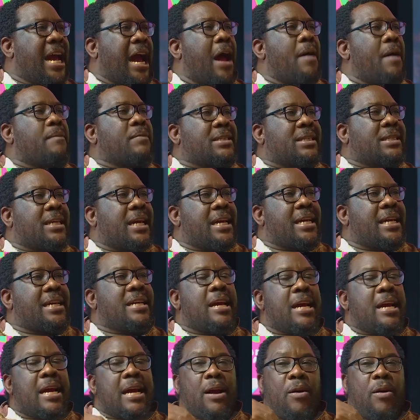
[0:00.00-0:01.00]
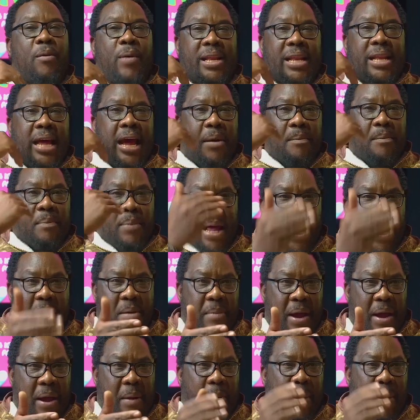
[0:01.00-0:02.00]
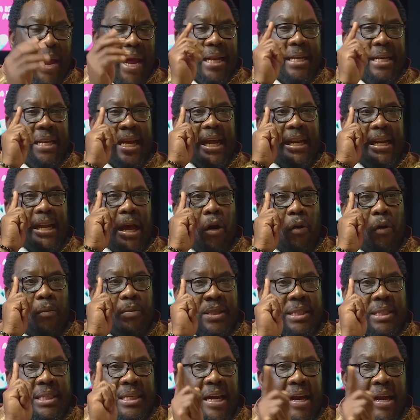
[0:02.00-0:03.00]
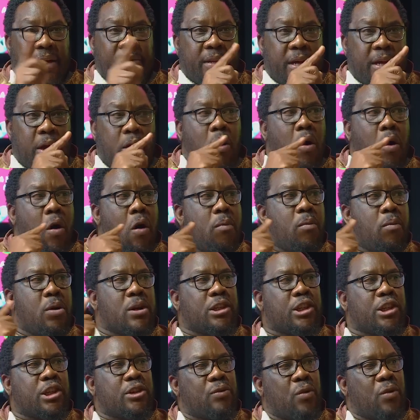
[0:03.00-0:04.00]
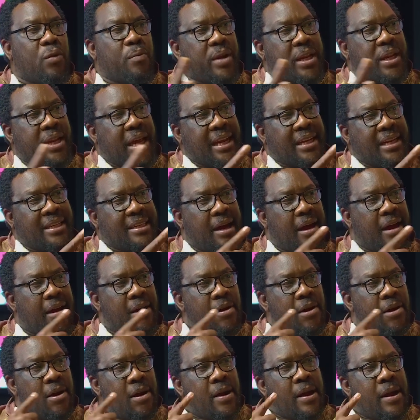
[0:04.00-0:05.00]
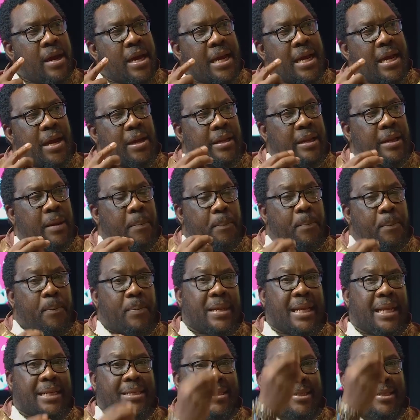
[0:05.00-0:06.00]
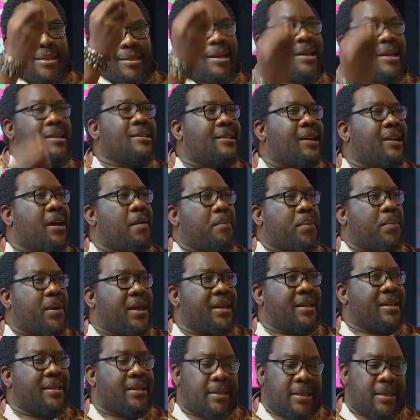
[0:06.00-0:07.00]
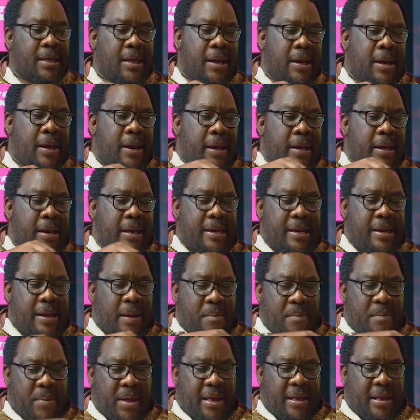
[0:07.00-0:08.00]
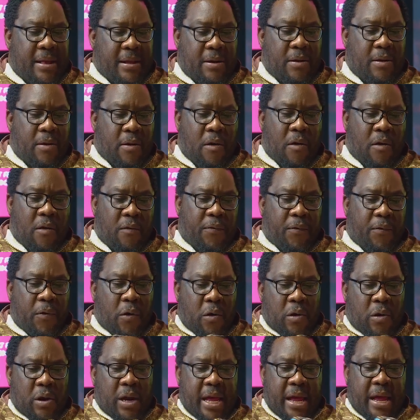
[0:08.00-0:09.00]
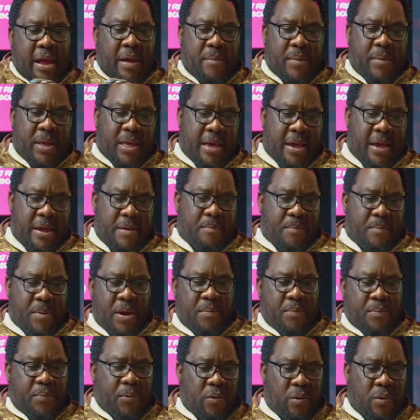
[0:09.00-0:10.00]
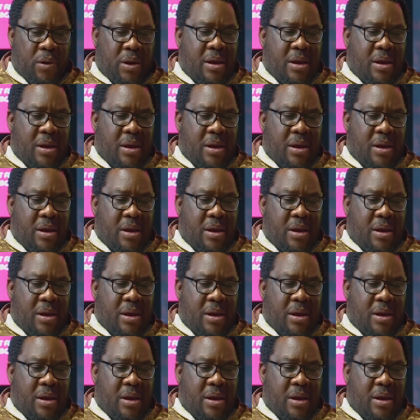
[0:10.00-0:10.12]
I'm saying, when I apply my mind and I observe the common denominator, the centerpiece in the middle of all MK people